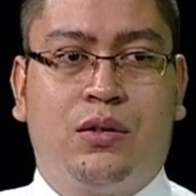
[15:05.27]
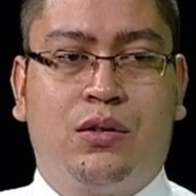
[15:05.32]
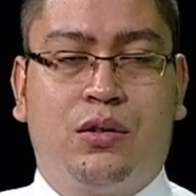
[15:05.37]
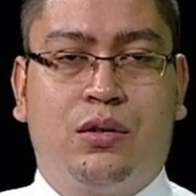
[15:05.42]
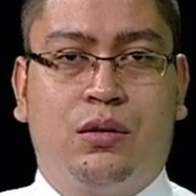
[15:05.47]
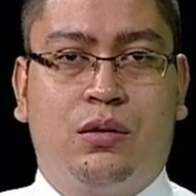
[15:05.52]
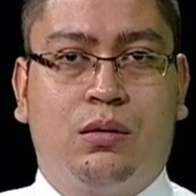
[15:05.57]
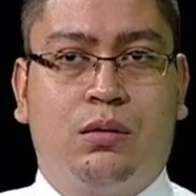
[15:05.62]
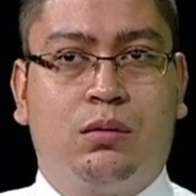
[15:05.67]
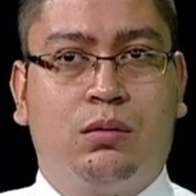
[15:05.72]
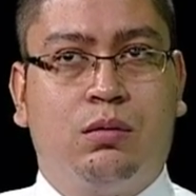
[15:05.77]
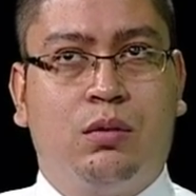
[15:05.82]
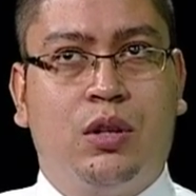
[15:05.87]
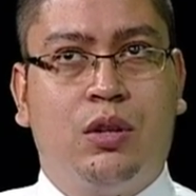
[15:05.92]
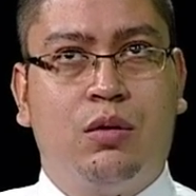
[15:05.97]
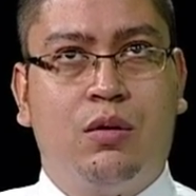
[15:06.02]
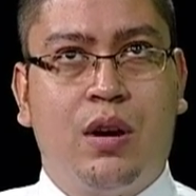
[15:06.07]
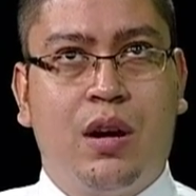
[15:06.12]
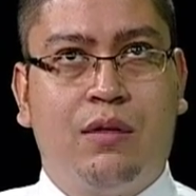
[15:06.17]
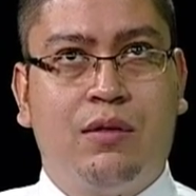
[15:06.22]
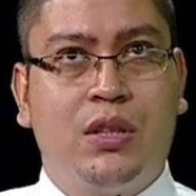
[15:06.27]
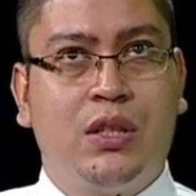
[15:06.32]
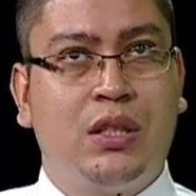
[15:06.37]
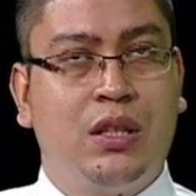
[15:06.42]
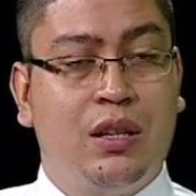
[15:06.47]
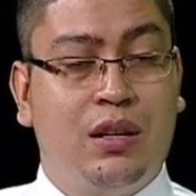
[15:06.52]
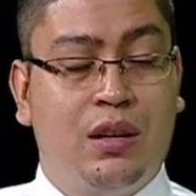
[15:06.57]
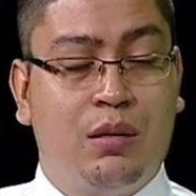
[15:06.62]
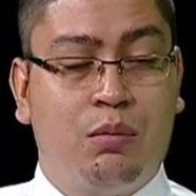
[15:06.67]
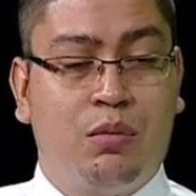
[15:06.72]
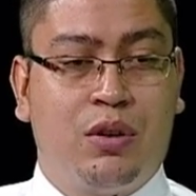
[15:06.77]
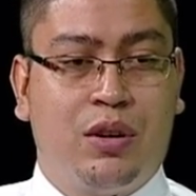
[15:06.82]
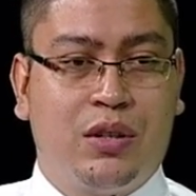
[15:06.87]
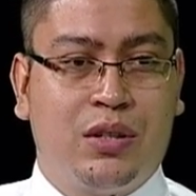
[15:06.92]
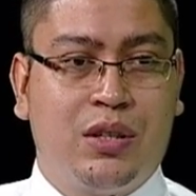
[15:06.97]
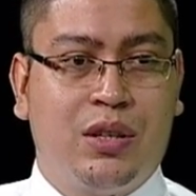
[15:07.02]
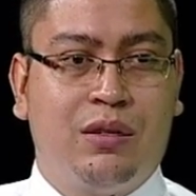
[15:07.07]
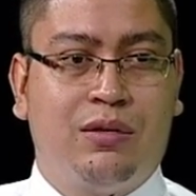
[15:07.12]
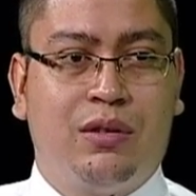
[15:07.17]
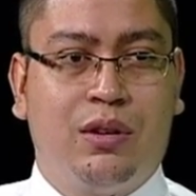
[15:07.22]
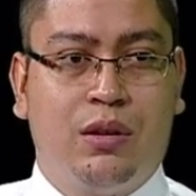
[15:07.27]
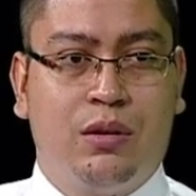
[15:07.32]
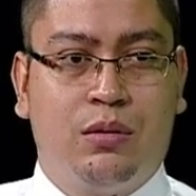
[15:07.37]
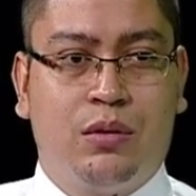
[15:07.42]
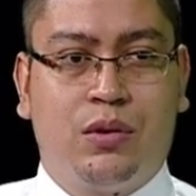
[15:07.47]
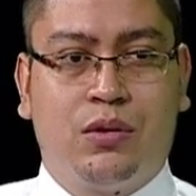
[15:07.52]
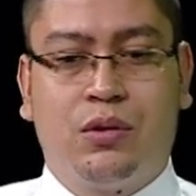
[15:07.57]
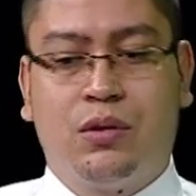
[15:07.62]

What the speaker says: So we don't have a ceiling per se for loans.